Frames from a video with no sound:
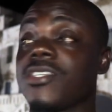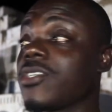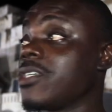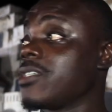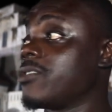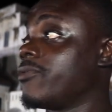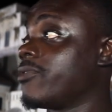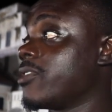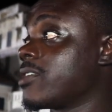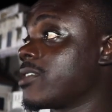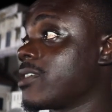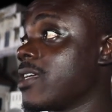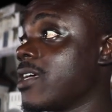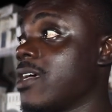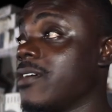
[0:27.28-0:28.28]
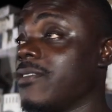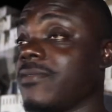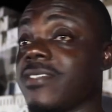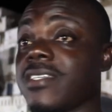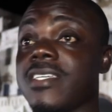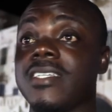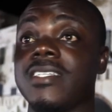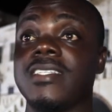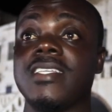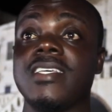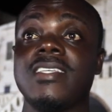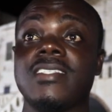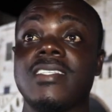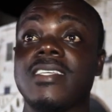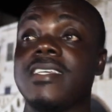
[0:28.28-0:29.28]
as you can see for yourselves,
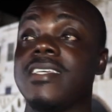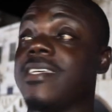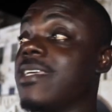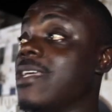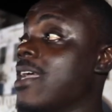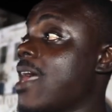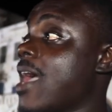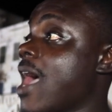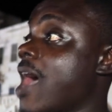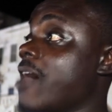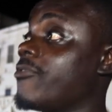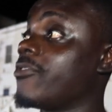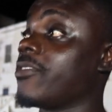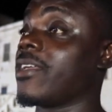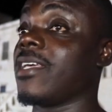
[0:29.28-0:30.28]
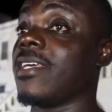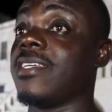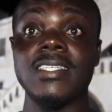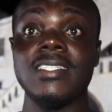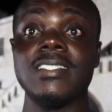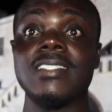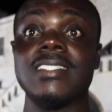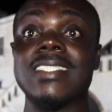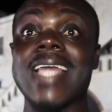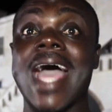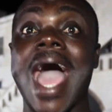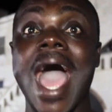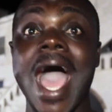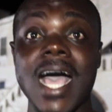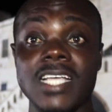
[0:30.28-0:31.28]
this is the African
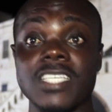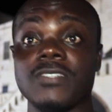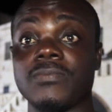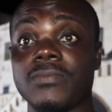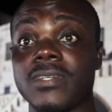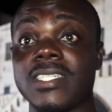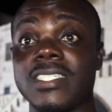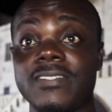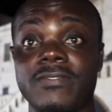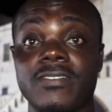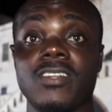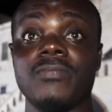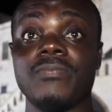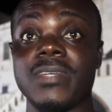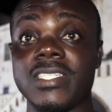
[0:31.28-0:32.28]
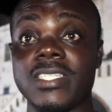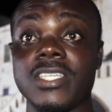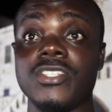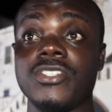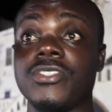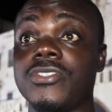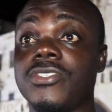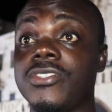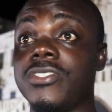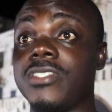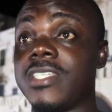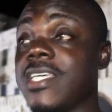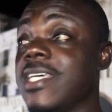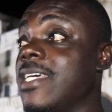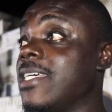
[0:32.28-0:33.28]
Diaspora Development
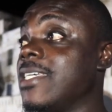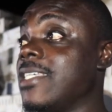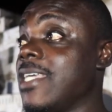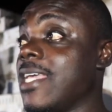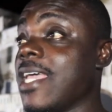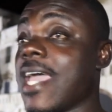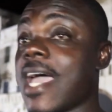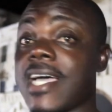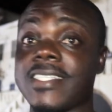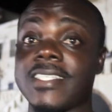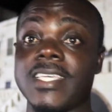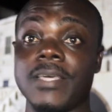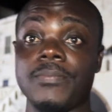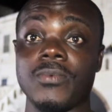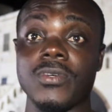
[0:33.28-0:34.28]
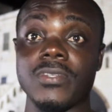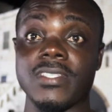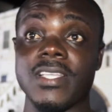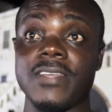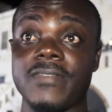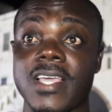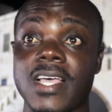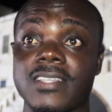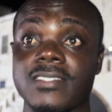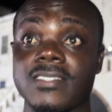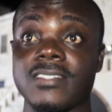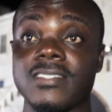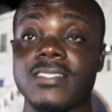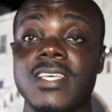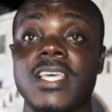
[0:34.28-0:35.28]
Institute here at Kipu Slave
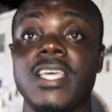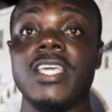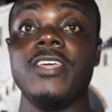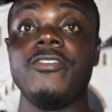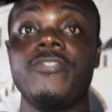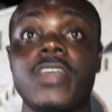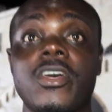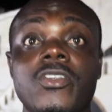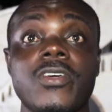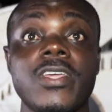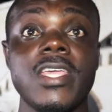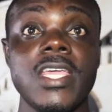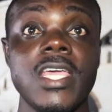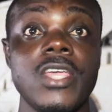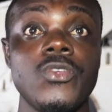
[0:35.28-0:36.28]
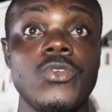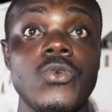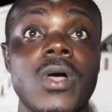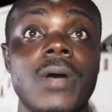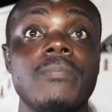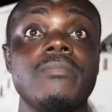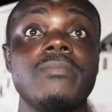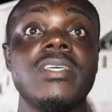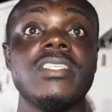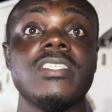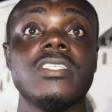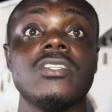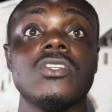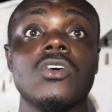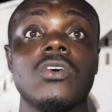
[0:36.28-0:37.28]
Castle. If you are not here, you are
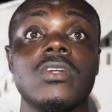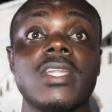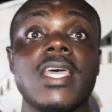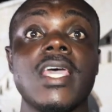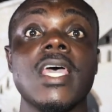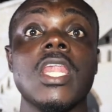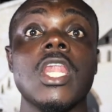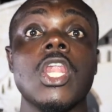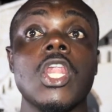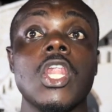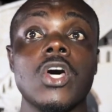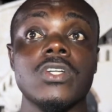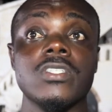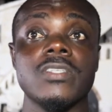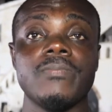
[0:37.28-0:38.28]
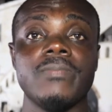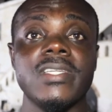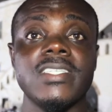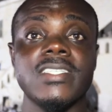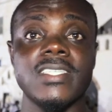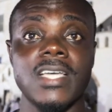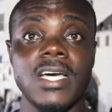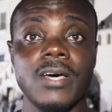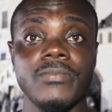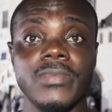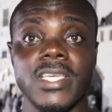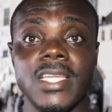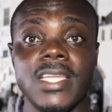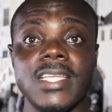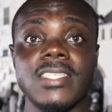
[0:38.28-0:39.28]
missing on a lot. Please come
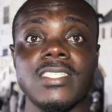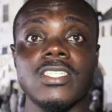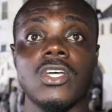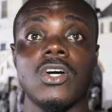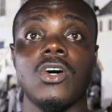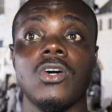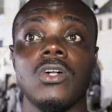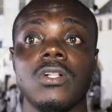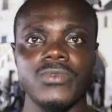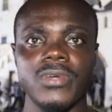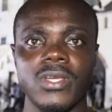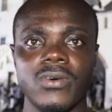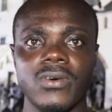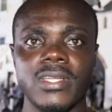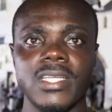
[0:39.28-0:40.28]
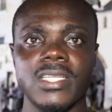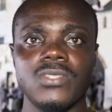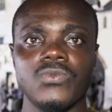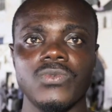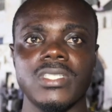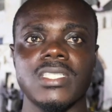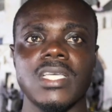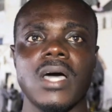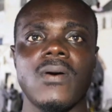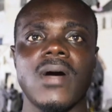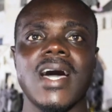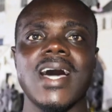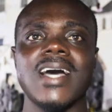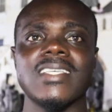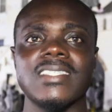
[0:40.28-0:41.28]
here. Let's all reconnect with
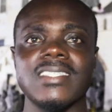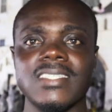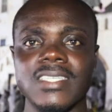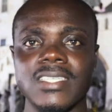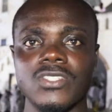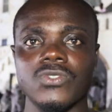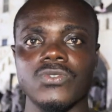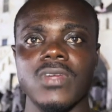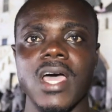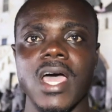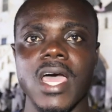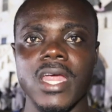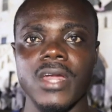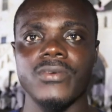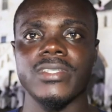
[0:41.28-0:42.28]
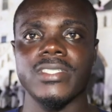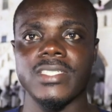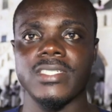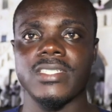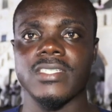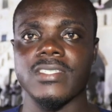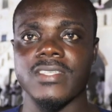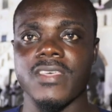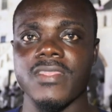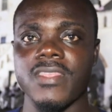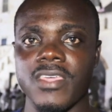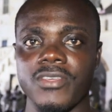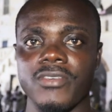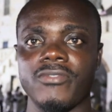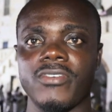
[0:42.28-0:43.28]
our ancestral heritages.
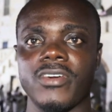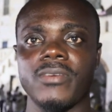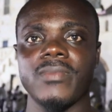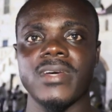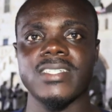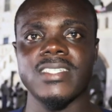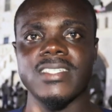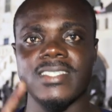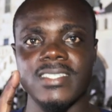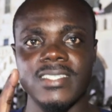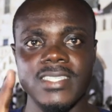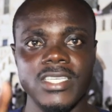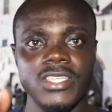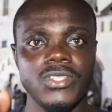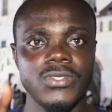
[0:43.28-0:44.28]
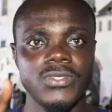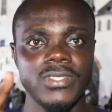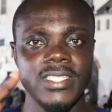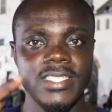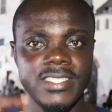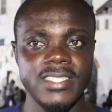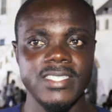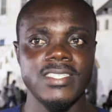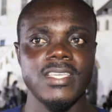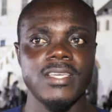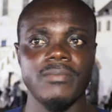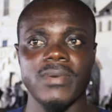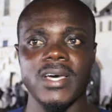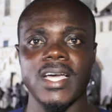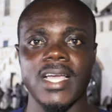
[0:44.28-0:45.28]
Thank you very much. See you this
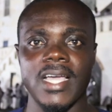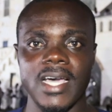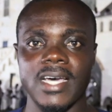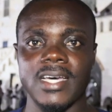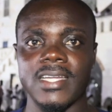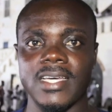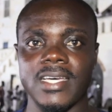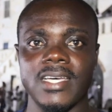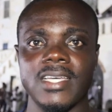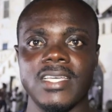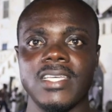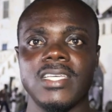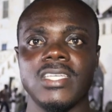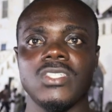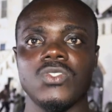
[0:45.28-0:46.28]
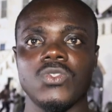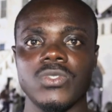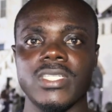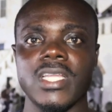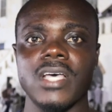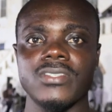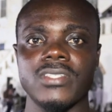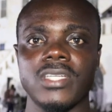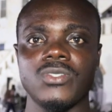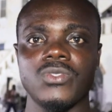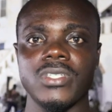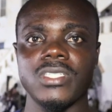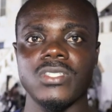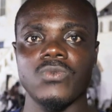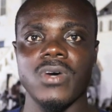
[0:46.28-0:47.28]
December, Ghana
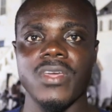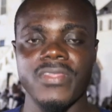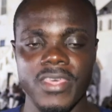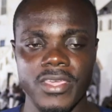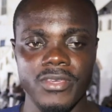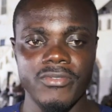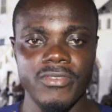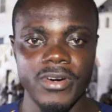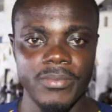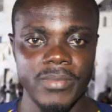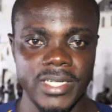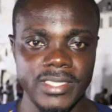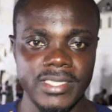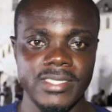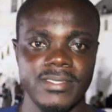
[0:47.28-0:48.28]
2021. Thank you very much.